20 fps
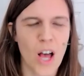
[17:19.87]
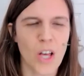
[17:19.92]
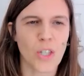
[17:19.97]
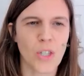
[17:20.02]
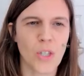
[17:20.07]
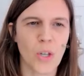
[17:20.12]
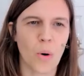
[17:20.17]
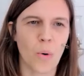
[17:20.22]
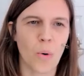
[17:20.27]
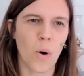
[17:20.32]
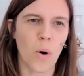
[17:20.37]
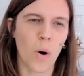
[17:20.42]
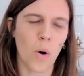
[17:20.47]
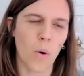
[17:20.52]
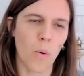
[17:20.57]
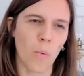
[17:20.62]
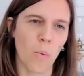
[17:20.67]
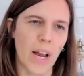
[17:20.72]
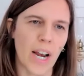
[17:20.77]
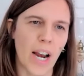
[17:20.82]
So,
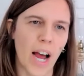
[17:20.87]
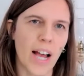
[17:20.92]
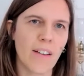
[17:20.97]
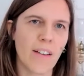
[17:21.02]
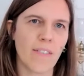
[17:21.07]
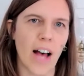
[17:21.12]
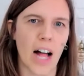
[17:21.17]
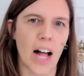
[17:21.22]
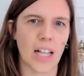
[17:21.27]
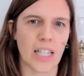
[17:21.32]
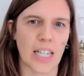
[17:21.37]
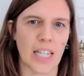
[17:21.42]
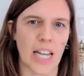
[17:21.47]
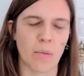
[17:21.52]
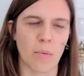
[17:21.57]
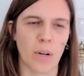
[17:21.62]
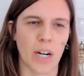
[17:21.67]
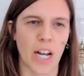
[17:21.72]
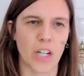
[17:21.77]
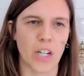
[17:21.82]
when I
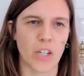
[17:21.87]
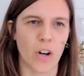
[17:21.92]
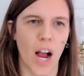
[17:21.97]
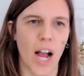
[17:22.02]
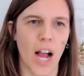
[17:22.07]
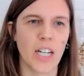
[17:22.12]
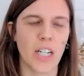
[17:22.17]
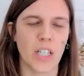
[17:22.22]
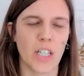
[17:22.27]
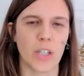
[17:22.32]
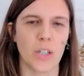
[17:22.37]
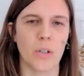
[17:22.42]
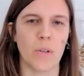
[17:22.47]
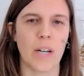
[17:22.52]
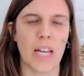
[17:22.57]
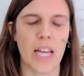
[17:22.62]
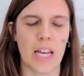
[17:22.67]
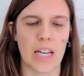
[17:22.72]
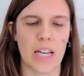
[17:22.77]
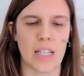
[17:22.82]
validate, what I try to do
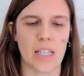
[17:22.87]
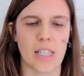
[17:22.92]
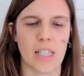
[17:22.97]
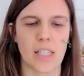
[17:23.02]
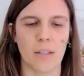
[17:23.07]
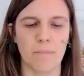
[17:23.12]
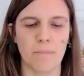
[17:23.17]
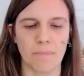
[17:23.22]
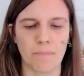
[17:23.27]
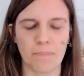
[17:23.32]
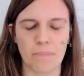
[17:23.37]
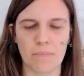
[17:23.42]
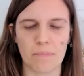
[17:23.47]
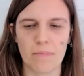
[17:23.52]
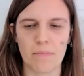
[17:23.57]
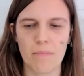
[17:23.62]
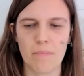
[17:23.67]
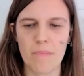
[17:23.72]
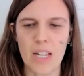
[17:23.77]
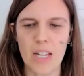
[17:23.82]
is
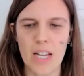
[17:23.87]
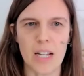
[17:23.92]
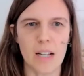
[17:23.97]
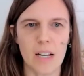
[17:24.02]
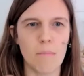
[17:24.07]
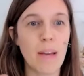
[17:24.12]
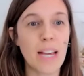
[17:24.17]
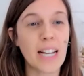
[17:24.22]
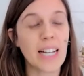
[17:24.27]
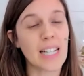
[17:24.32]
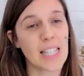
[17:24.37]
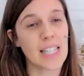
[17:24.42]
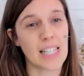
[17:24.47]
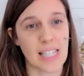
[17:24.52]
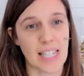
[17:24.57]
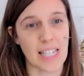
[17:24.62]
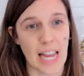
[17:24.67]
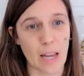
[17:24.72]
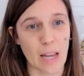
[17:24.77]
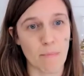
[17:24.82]
make a
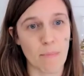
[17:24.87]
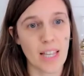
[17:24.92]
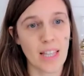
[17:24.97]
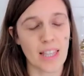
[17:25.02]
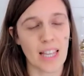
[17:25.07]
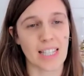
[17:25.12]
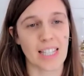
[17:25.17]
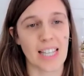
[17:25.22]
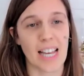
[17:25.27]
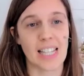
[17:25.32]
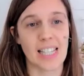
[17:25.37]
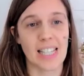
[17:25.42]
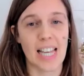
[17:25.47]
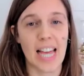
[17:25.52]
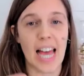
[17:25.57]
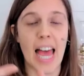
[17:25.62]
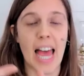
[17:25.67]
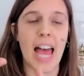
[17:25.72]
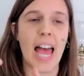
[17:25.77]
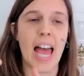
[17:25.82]
statement that says,
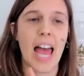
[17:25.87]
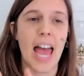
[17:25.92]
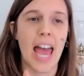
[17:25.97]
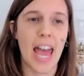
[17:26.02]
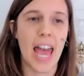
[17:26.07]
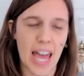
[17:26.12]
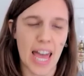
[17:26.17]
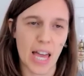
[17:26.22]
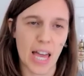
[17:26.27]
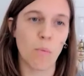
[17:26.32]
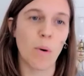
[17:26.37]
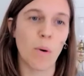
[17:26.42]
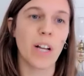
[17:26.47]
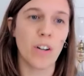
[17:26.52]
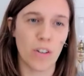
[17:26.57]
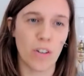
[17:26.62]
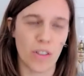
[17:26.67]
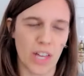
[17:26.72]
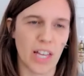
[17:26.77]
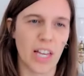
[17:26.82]
Hey, what
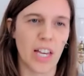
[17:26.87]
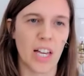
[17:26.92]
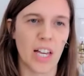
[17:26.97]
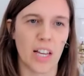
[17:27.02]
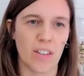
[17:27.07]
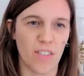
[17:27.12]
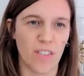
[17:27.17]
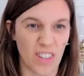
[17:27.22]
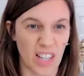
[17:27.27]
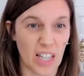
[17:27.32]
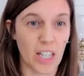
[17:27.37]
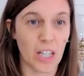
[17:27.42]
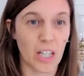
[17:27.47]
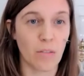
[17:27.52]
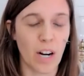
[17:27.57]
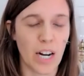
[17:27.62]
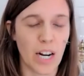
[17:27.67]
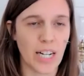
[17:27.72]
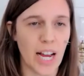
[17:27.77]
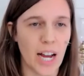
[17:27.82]
you're thinking and feeling
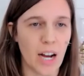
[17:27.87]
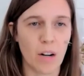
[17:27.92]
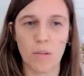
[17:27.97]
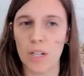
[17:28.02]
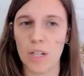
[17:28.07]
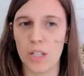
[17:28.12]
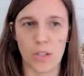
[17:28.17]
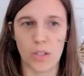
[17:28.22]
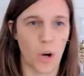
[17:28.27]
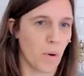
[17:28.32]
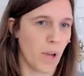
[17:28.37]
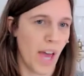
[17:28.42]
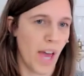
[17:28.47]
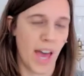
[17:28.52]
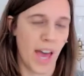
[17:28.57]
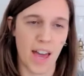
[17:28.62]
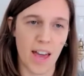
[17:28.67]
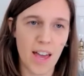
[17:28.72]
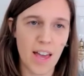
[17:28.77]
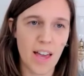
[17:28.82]
right now is
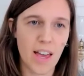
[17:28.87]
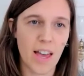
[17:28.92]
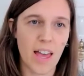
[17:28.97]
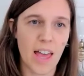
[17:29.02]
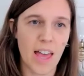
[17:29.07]
okay.